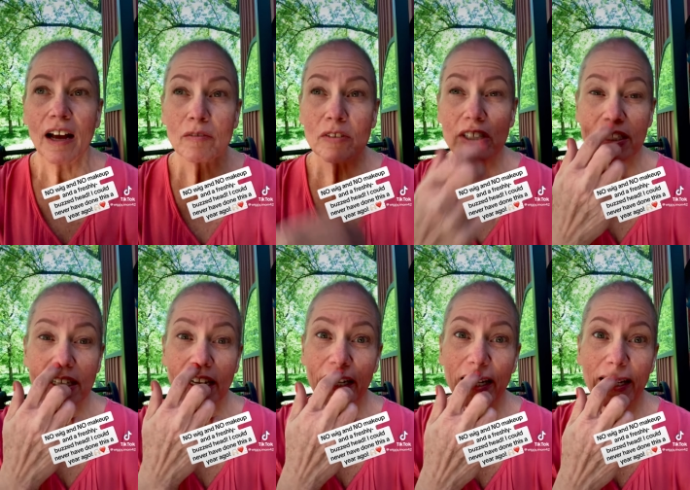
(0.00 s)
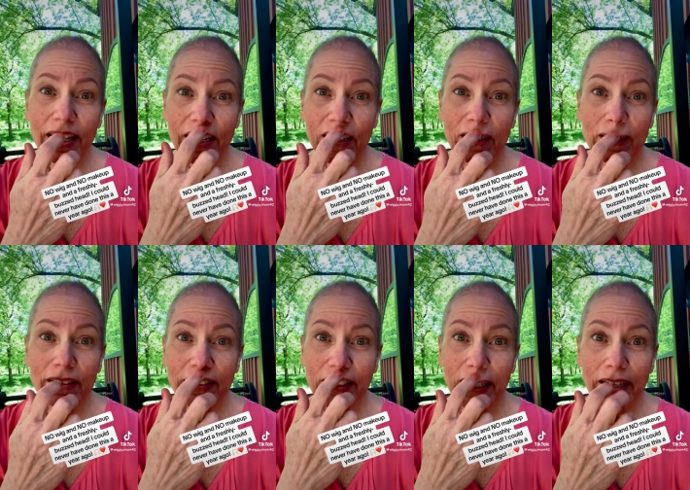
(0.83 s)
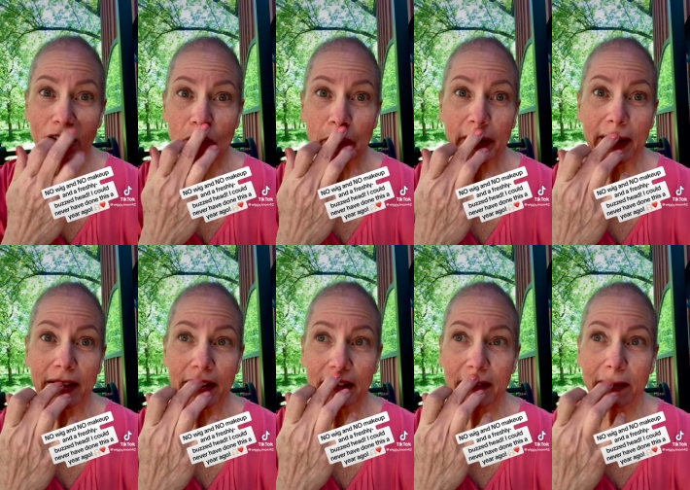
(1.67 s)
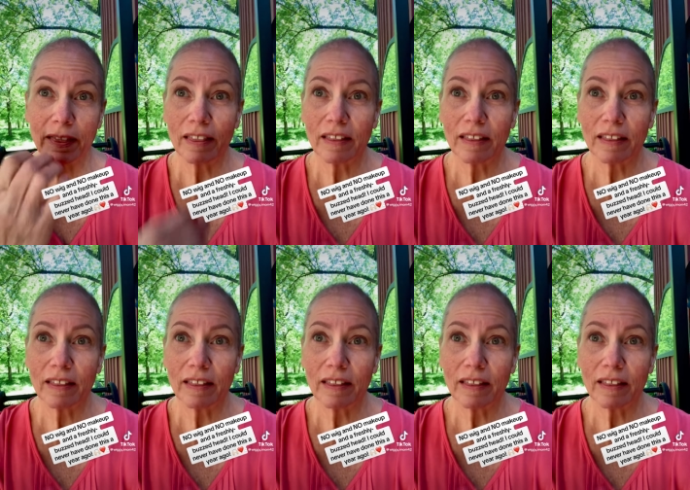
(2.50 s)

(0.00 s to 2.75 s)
I'm just not going to get all tied up in